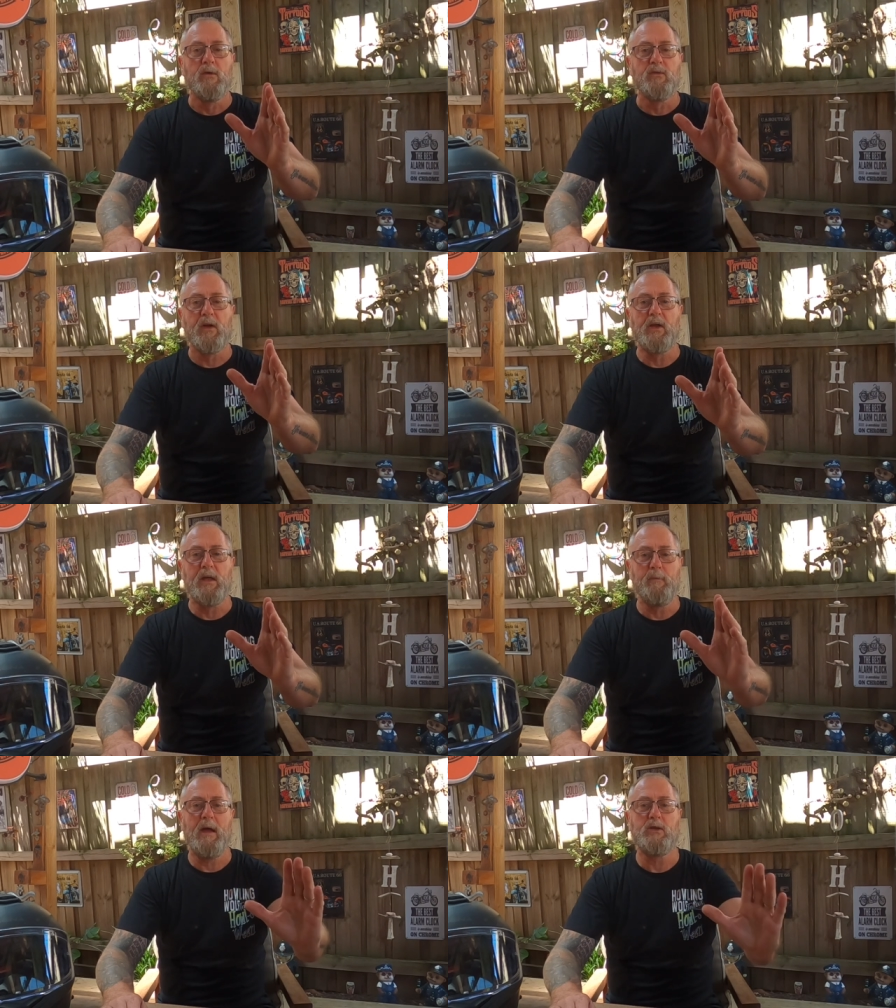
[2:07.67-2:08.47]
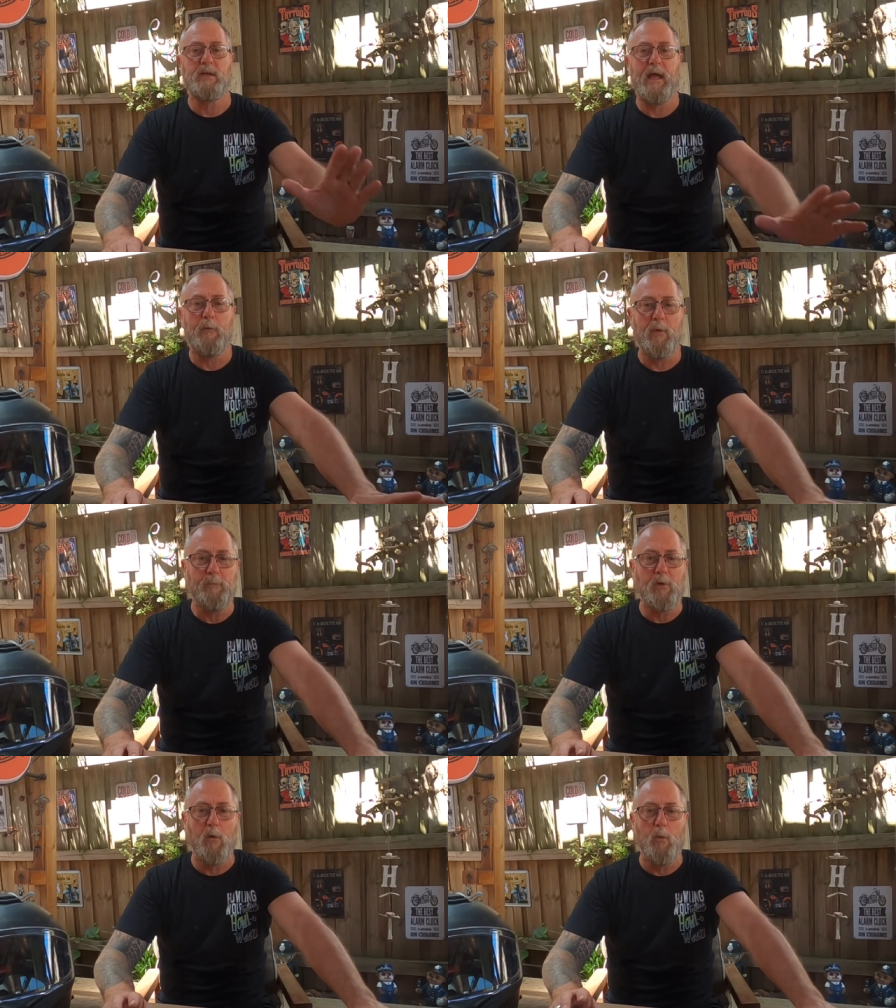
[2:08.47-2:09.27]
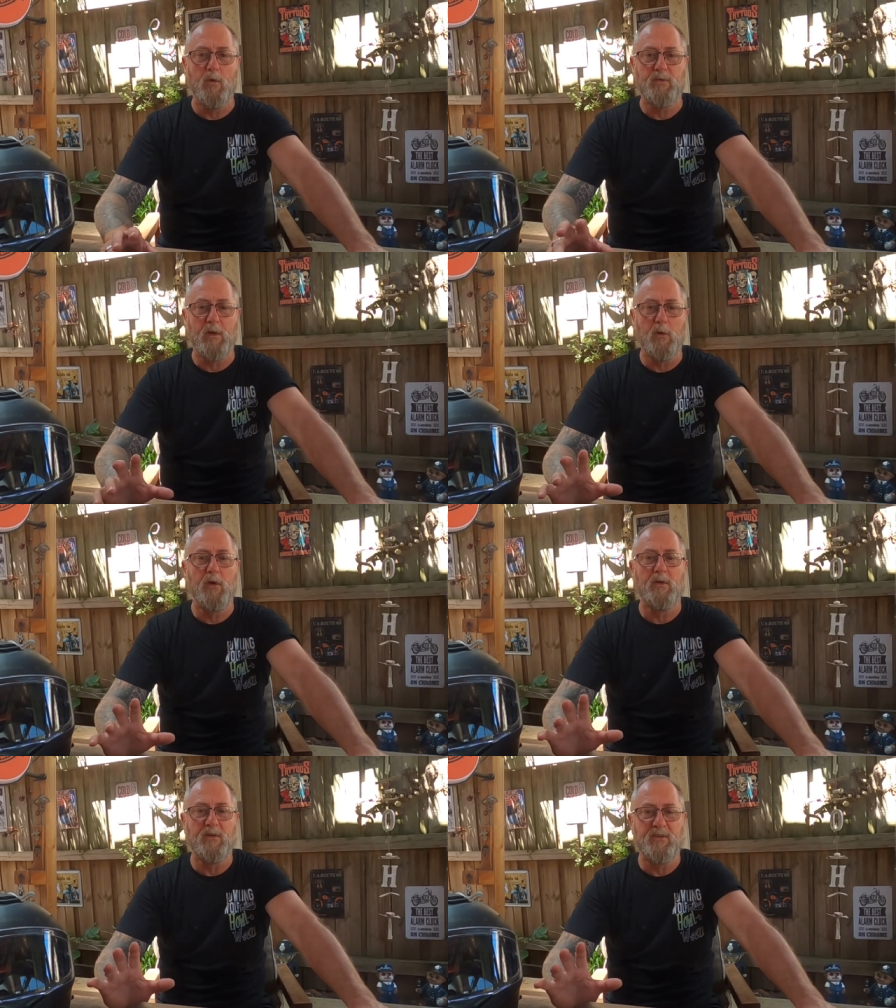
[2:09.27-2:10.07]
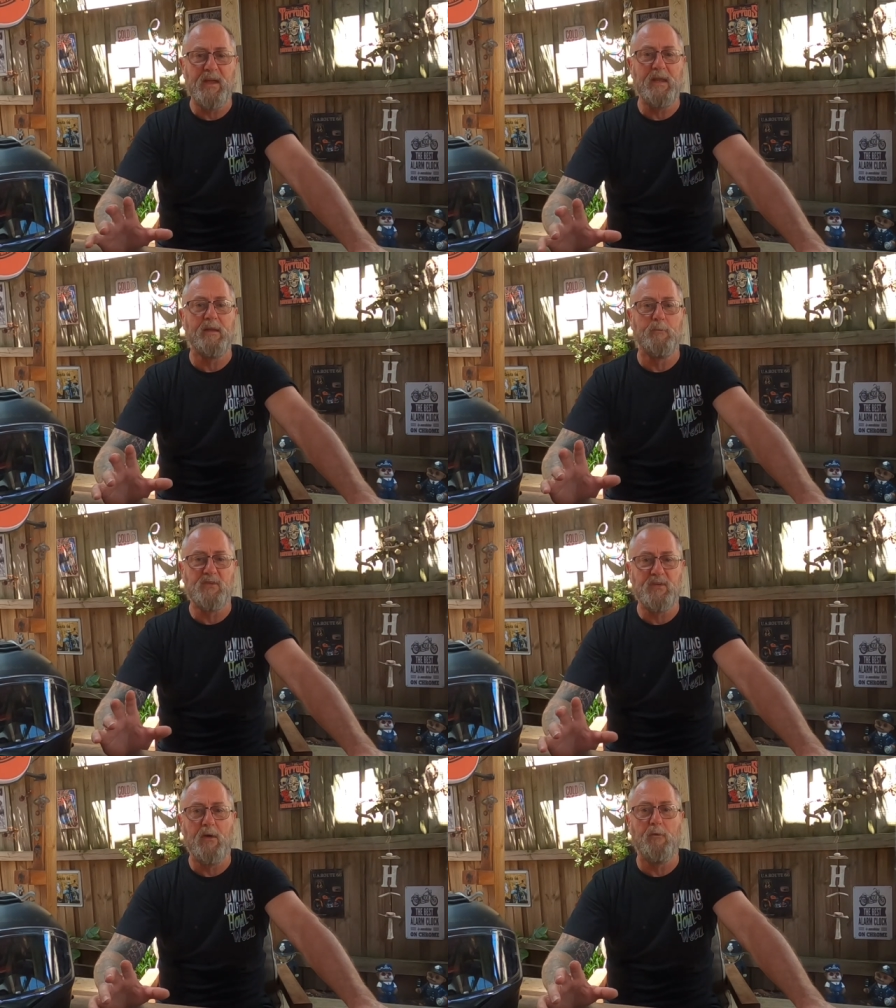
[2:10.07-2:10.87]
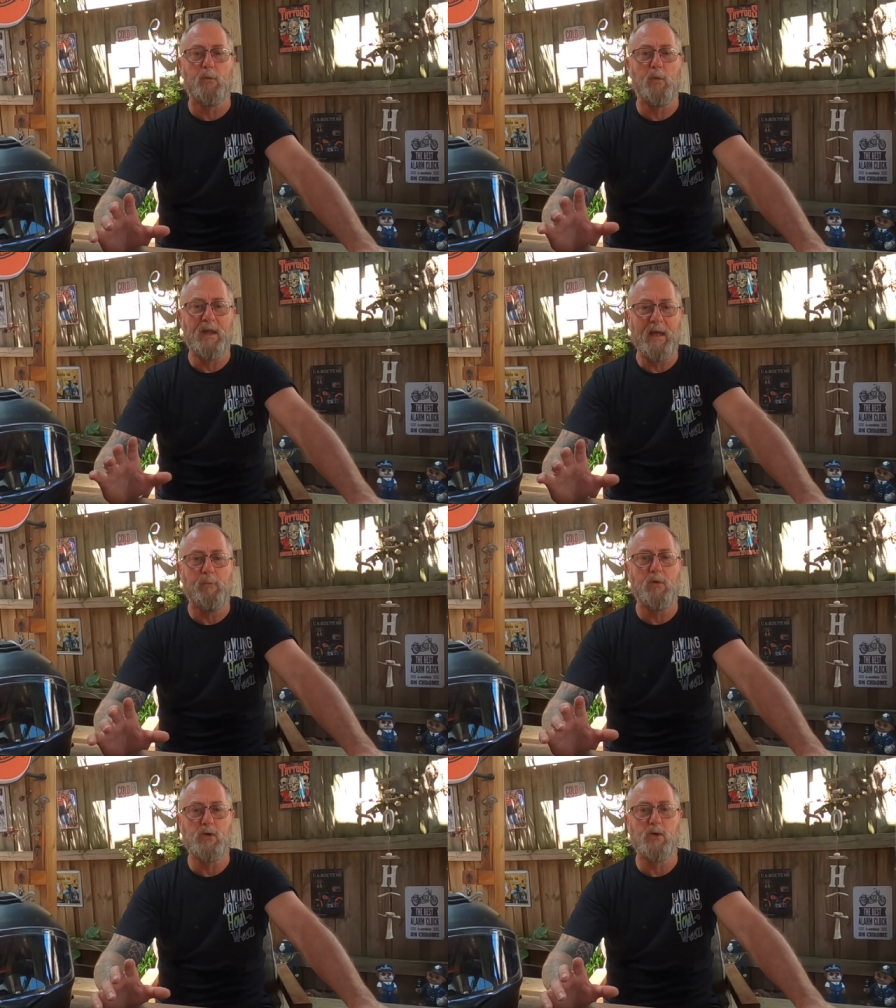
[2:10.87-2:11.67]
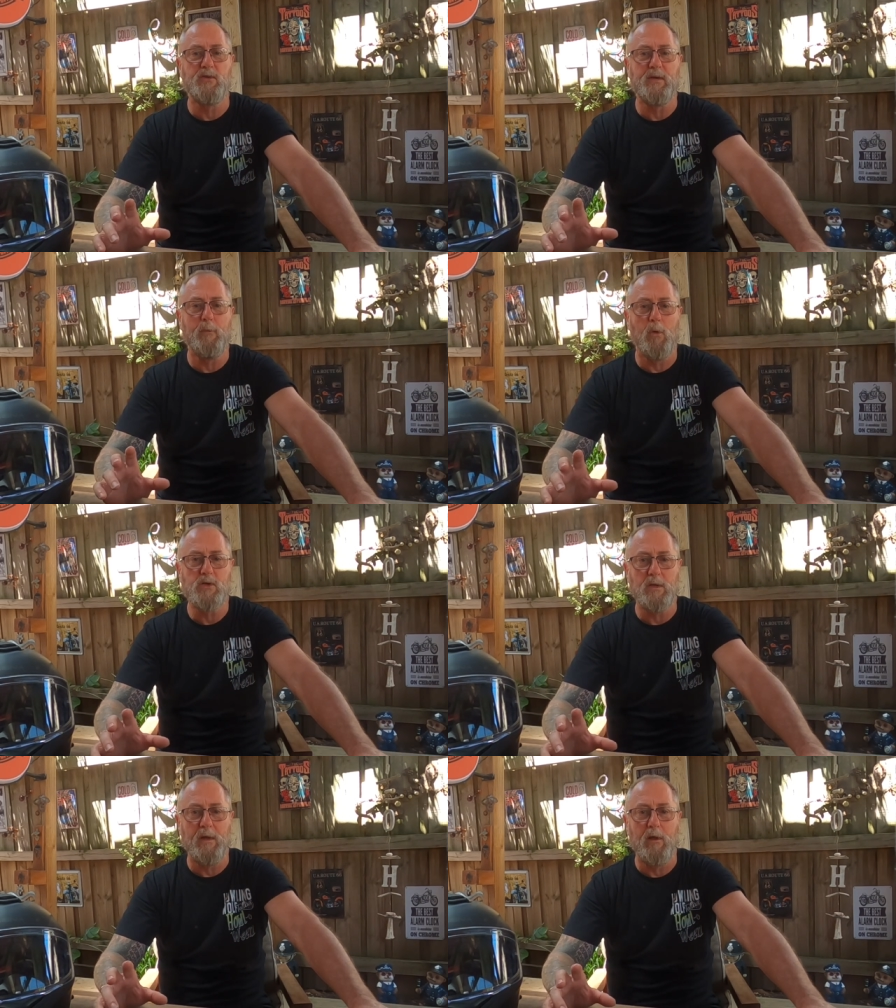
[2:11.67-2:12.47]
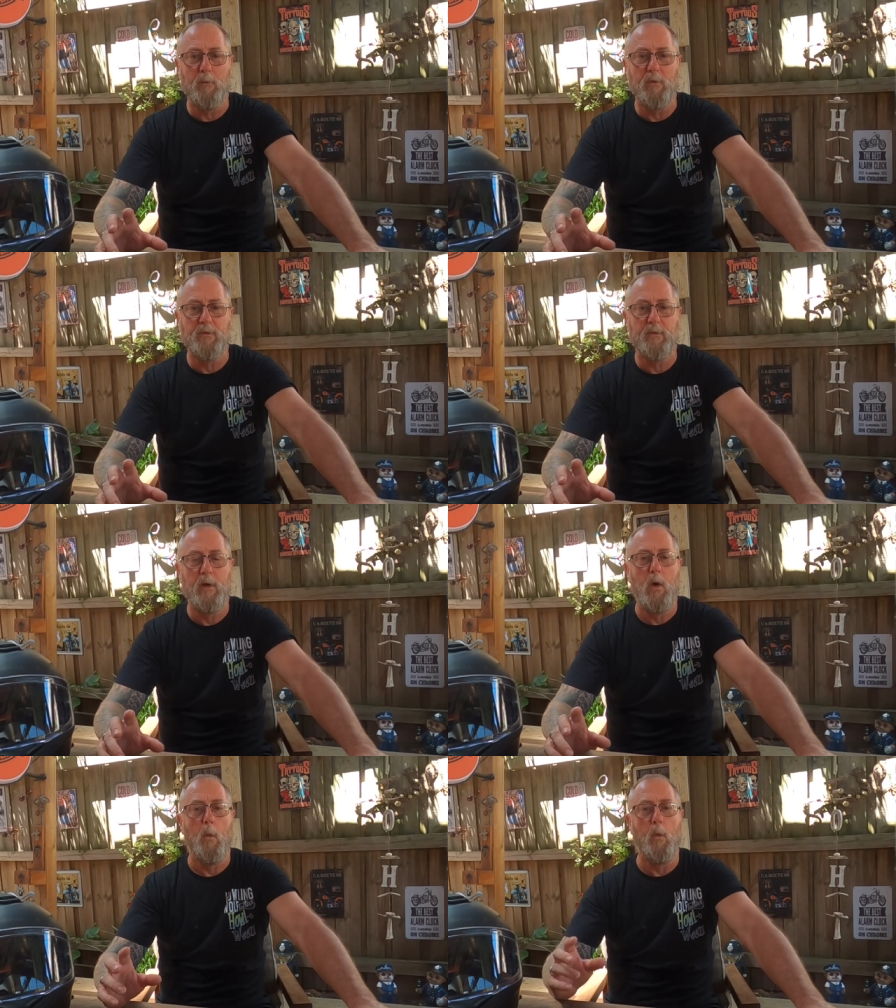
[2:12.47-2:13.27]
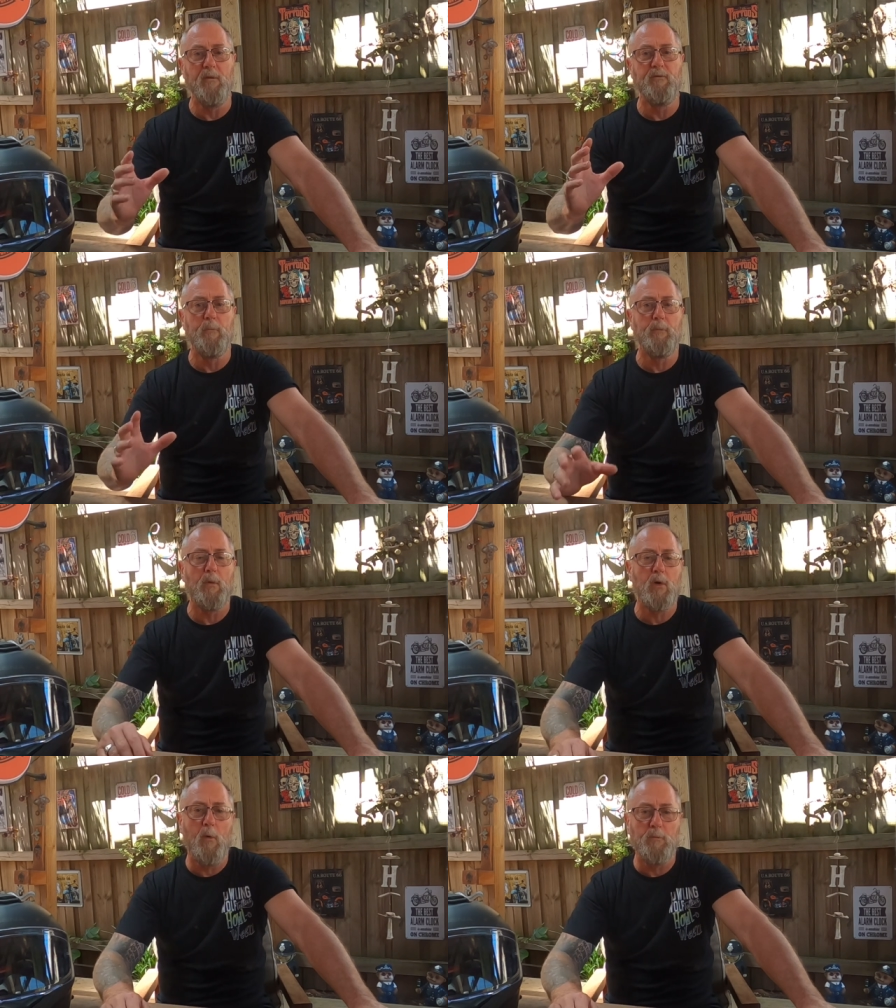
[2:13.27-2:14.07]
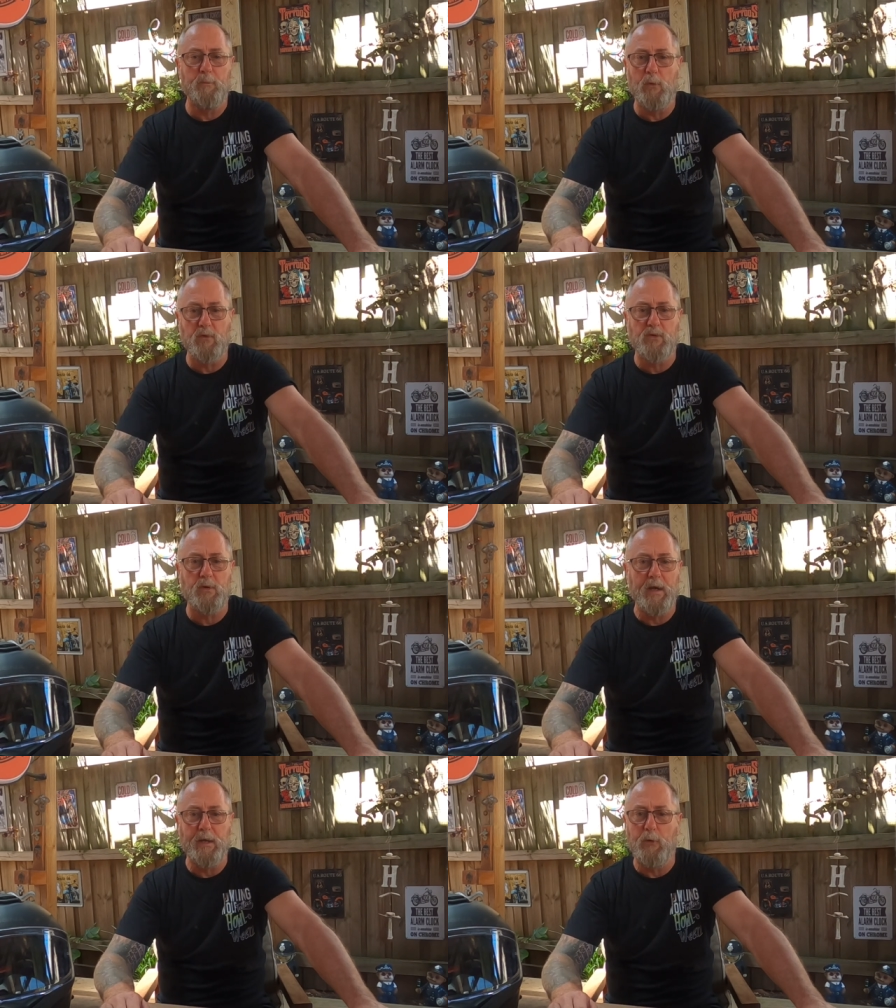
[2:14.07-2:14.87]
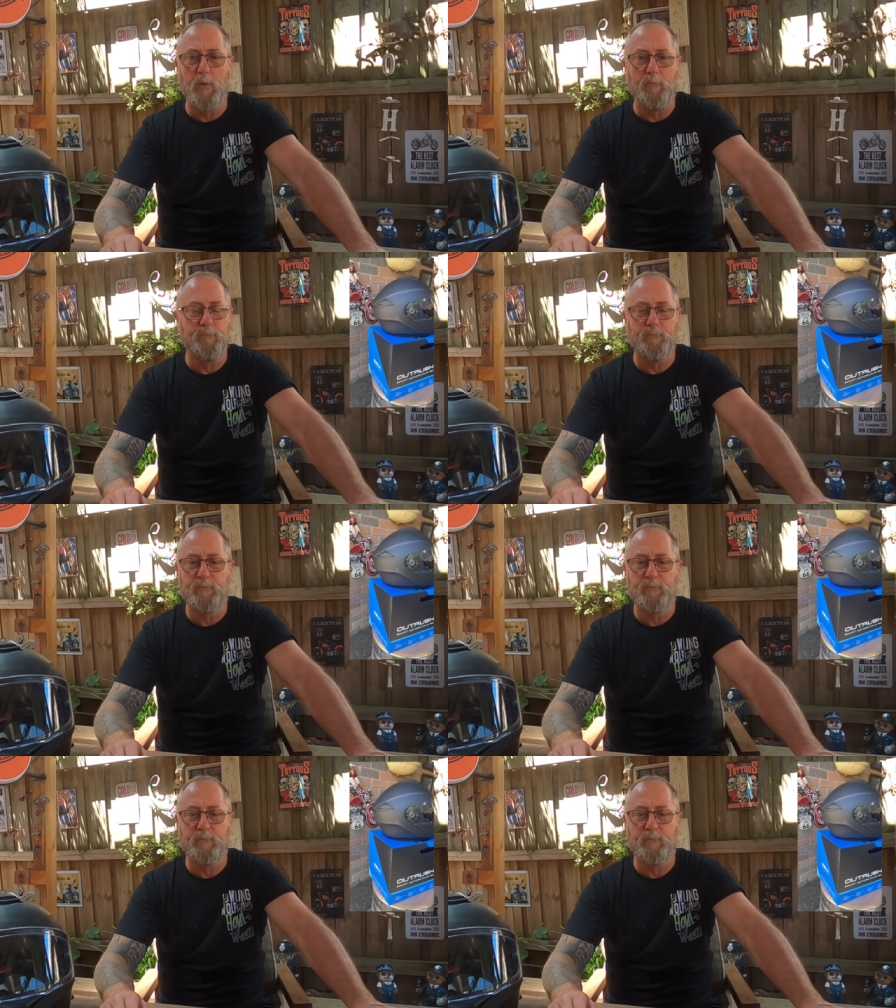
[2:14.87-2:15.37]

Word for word: So you can imagine how rapt I was to learn that Sena themselves were now producing modular helmets with the comms built straight into them.